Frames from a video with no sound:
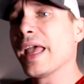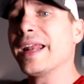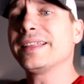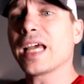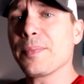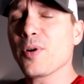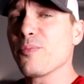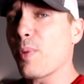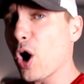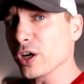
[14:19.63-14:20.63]
Any type
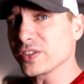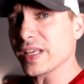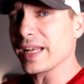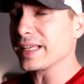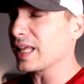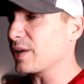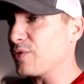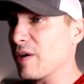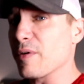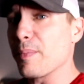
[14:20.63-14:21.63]
of bar setting, like if
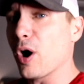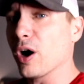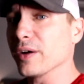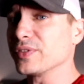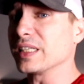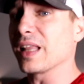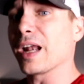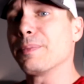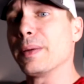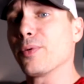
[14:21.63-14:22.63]
you have a bar, I've seen a
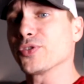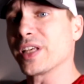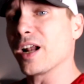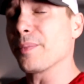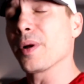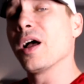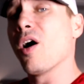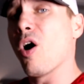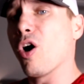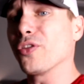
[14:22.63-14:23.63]
lot of people set up
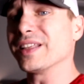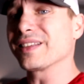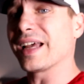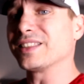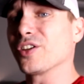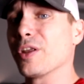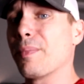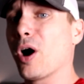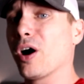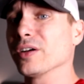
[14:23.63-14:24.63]
all these lights on the
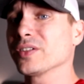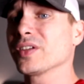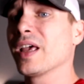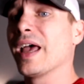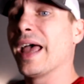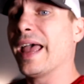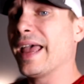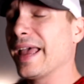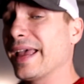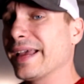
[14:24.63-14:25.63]
bars.
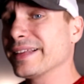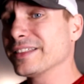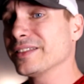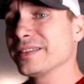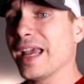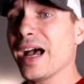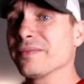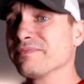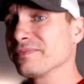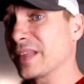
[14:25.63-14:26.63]
And yeah,
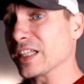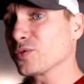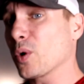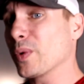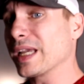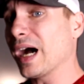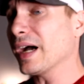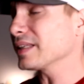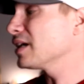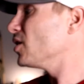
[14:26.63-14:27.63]
that's what we got.